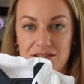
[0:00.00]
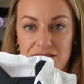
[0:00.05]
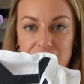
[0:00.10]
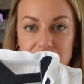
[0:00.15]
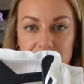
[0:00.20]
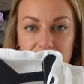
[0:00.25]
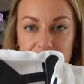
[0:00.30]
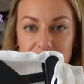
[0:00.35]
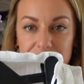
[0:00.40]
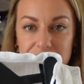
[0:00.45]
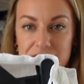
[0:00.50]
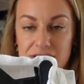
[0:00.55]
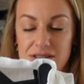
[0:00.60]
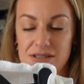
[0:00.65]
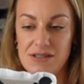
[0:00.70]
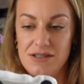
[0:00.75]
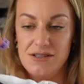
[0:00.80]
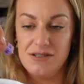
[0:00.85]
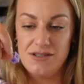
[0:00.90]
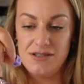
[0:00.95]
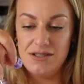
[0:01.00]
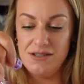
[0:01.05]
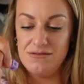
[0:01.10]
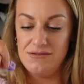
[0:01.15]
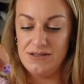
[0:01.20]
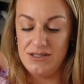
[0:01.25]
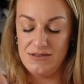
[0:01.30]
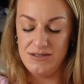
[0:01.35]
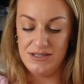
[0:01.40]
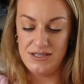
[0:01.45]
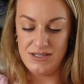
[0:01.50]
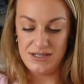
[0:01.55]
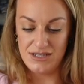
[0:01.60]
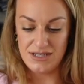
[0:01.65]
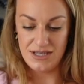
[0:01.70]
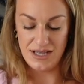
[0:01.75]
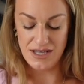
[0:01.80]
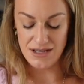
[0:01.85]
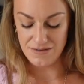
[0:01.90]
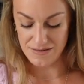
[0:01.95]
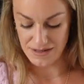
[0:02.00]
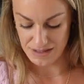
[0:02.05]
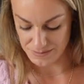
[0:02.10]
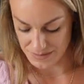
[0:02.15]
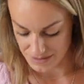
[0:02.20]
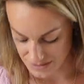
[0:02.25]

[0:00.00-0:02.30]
just don't even, just don't do it to yourself. Like